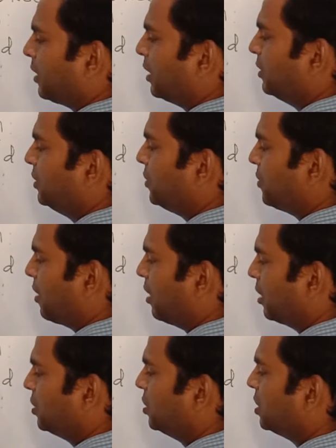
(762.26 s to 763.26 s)

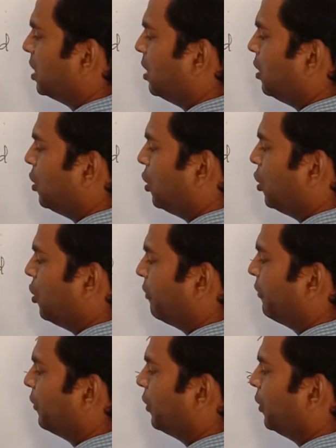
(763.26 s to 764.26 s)
structure
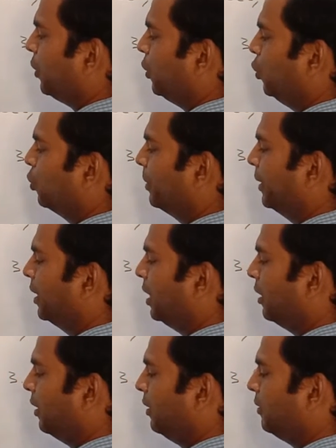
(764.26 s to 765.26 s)
of human
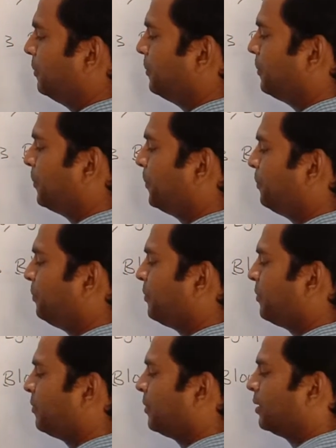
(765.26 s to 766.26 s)
heart,
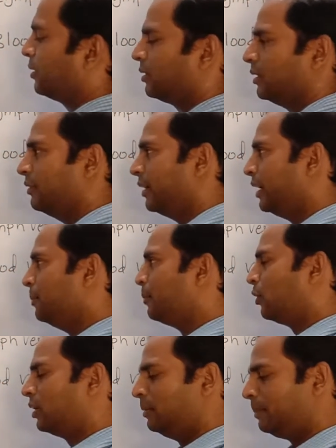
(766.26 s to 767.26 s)
the very
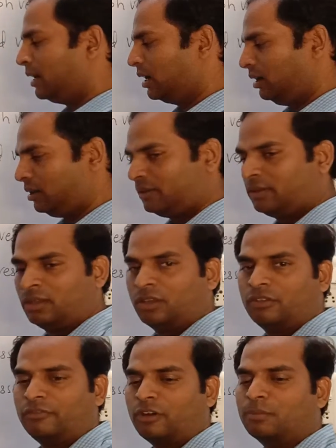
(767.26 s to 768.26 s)
important part
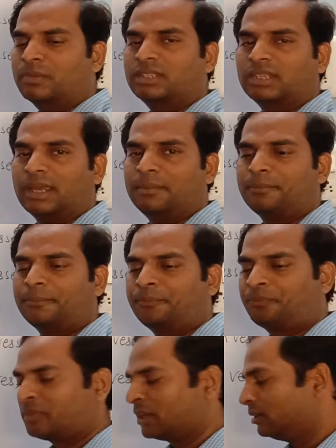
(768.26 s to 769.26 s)
from the same,
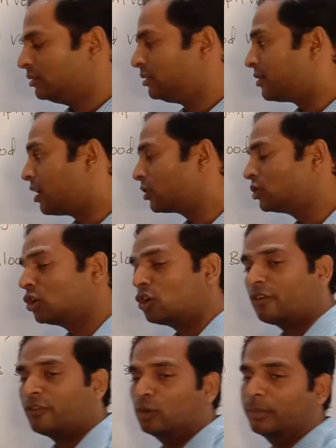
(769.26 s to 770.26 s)
structure
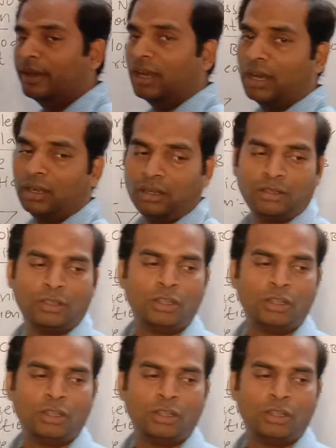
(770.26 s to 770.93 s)
of human heart.